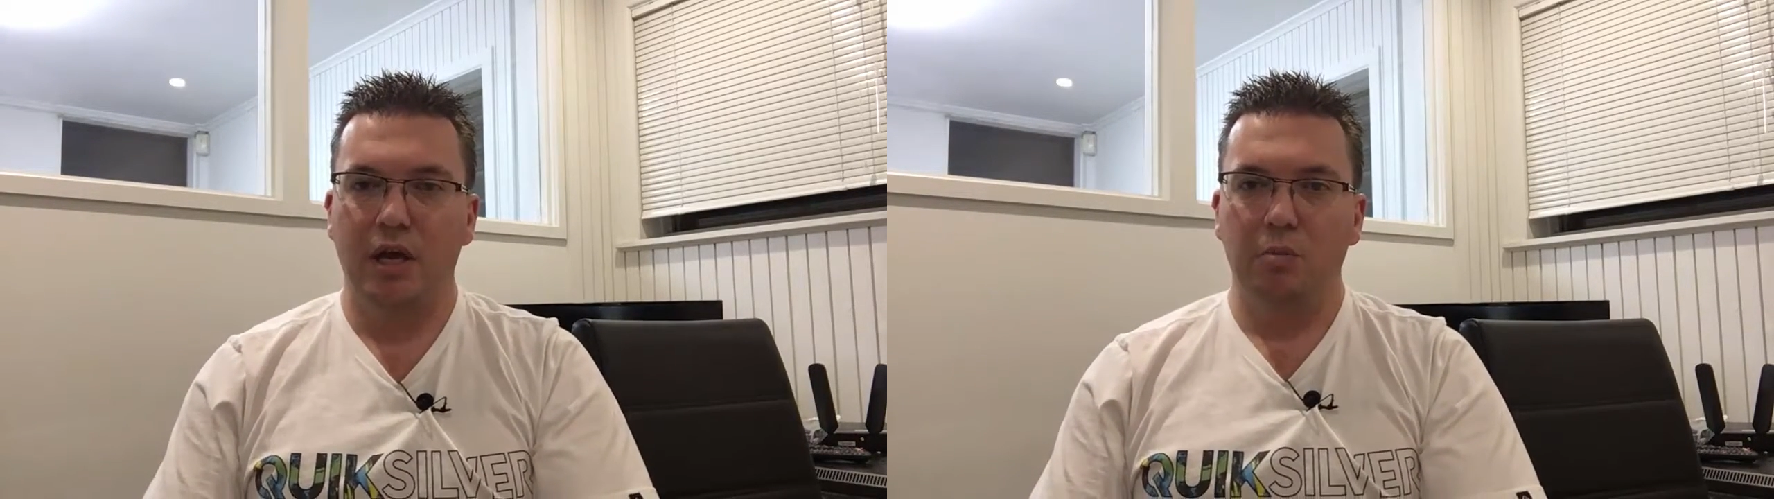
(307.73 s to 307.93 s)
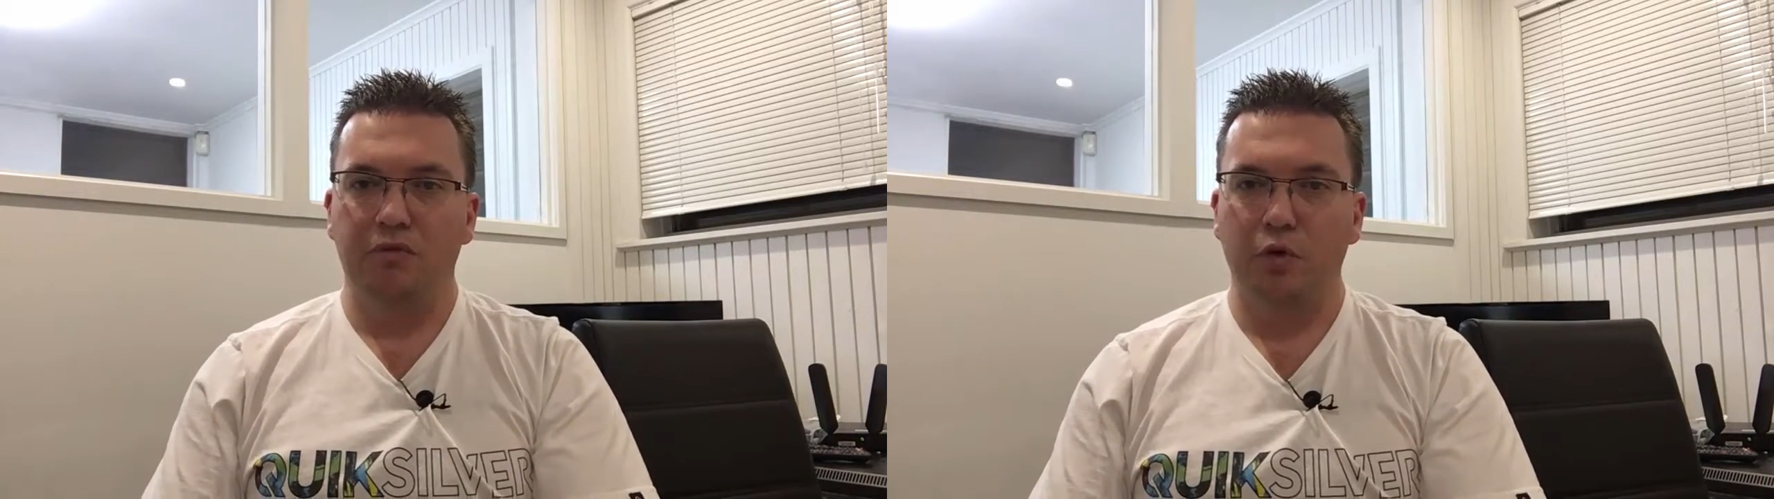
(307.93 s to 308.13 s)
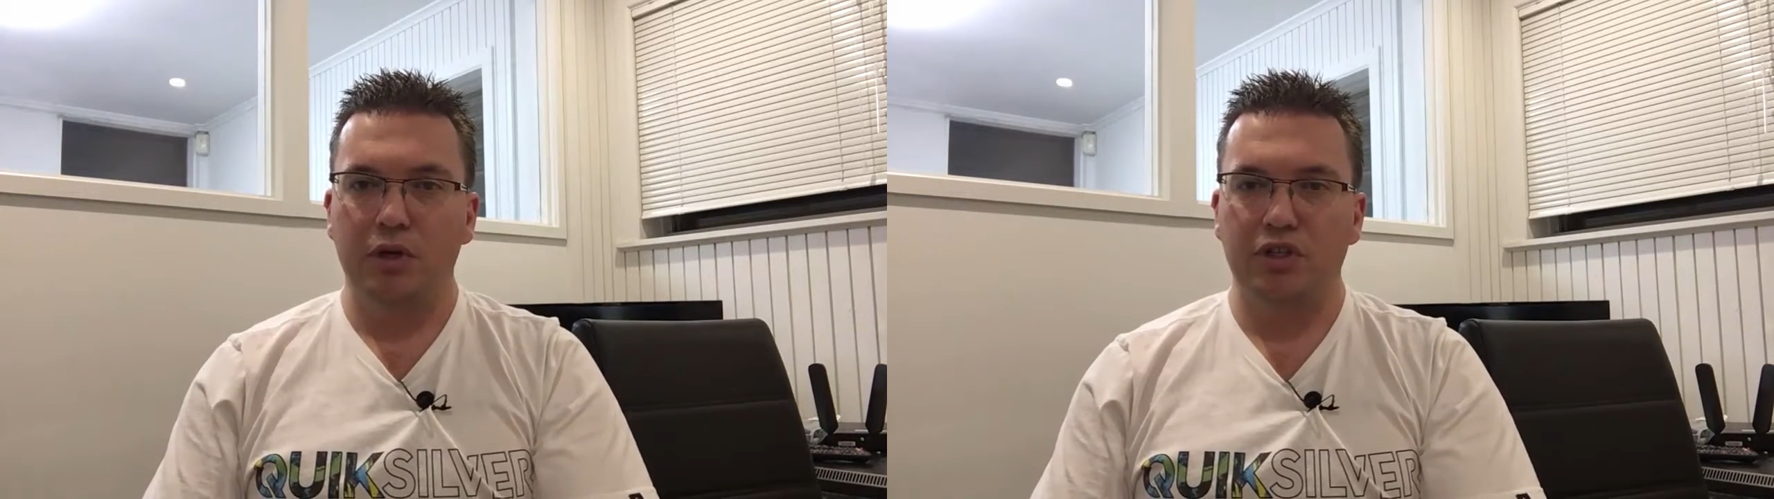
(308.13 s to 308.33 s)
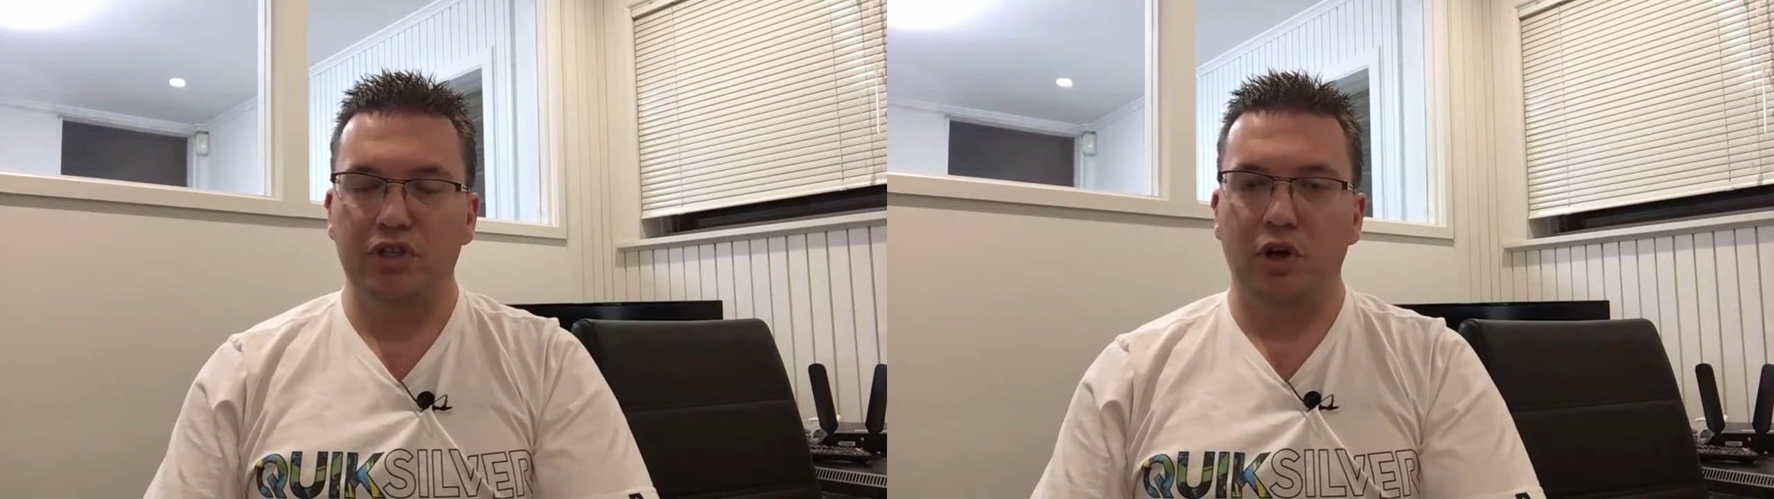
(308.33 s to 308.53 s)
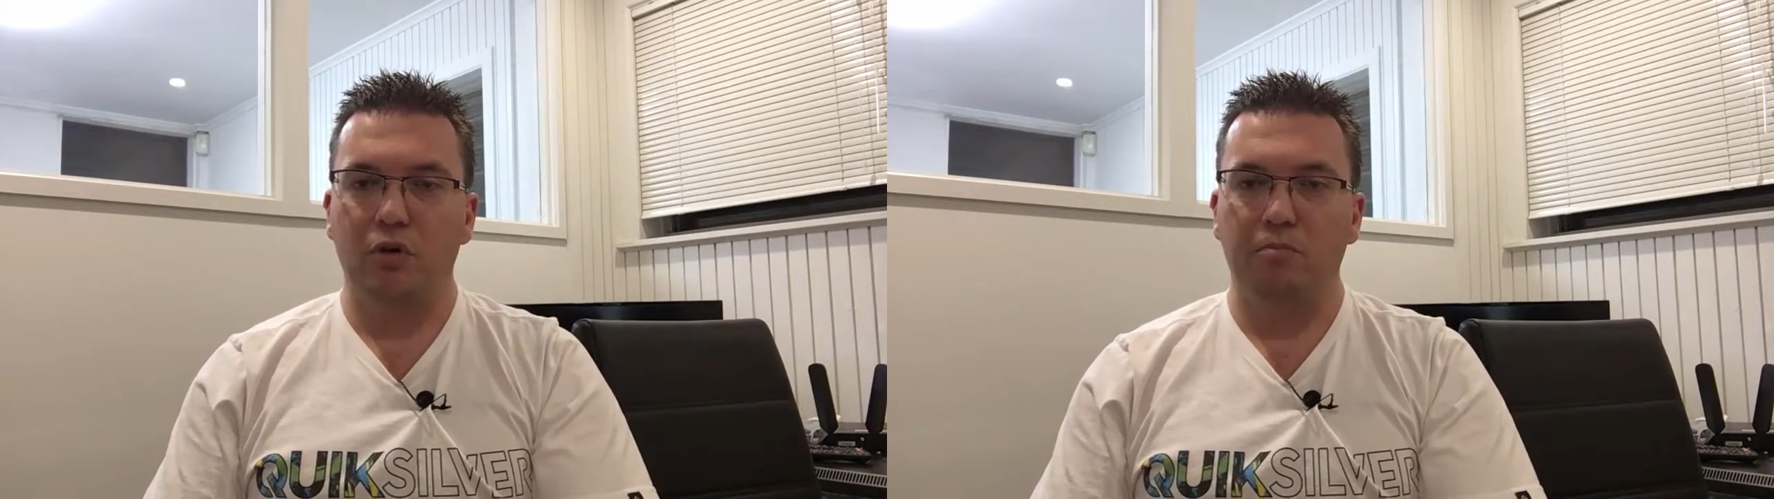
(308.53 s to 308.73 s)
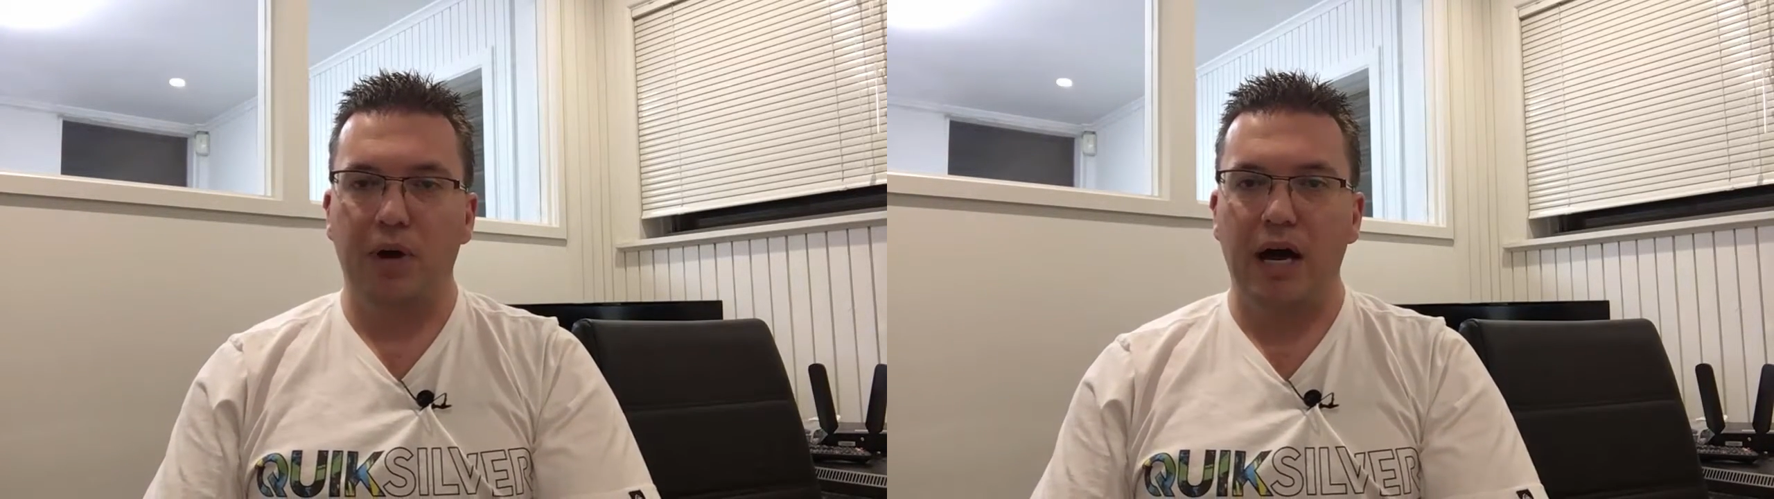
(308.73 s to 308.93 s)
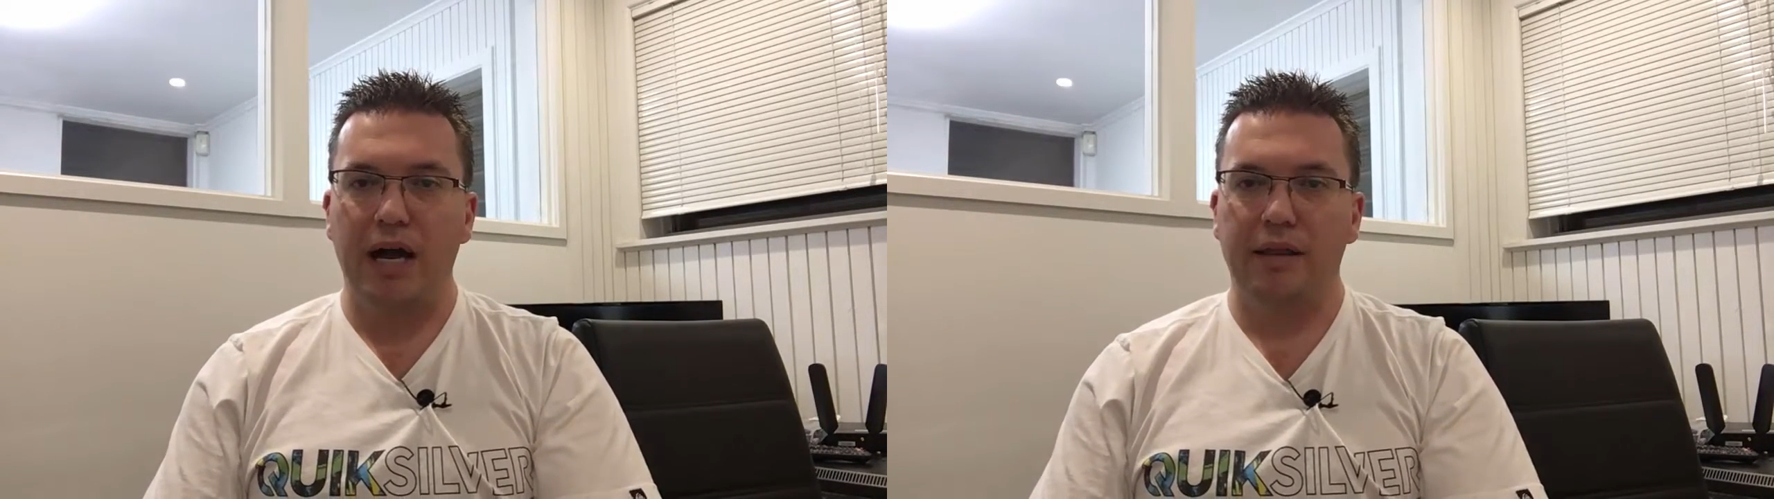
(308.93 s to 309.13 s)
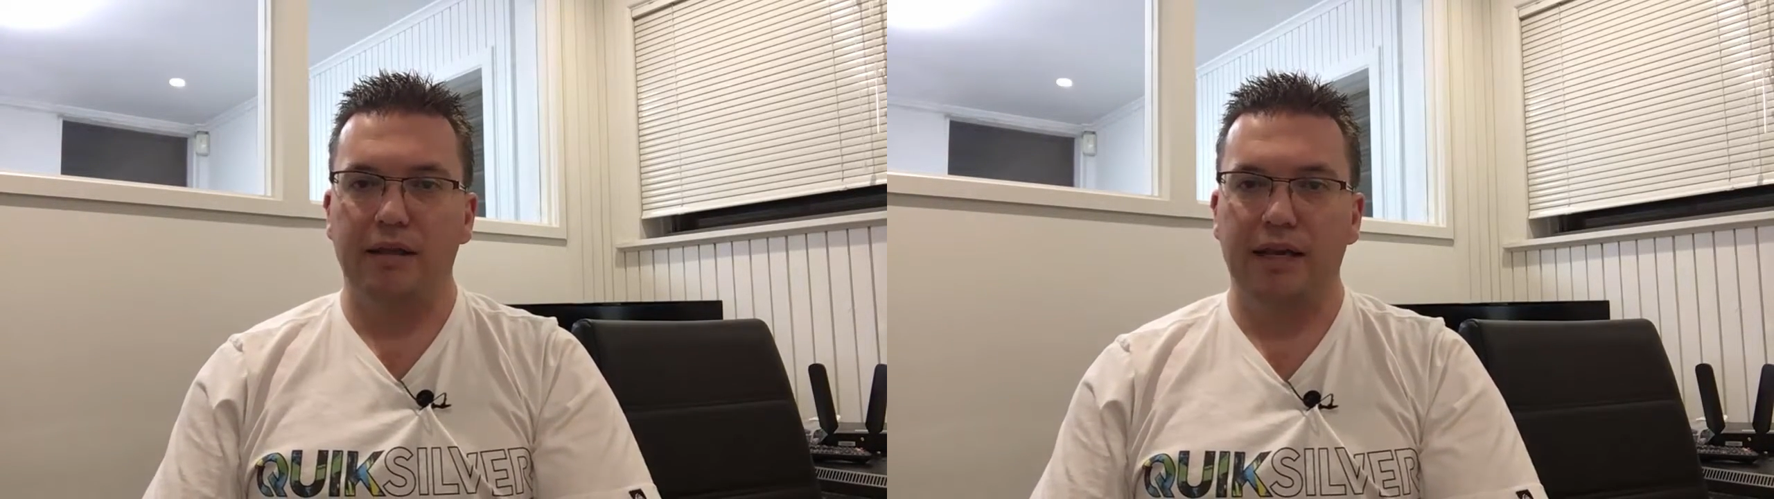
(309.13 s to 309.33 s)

before you just go and buy the